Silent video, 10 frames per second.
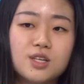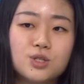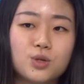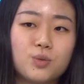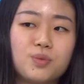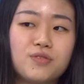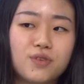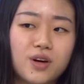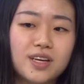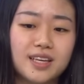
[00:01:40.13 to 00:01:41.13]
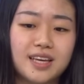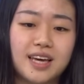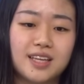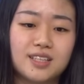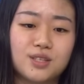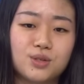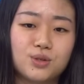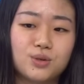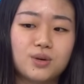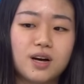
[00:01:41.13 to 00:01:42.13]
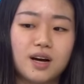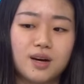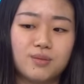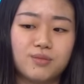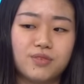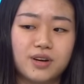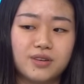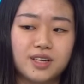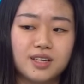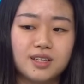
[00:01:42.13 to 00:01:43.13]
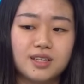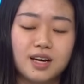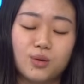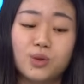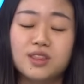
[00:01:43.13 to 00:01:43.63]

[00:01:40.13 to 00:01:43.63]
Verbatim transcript: So before it can you know um, very uh,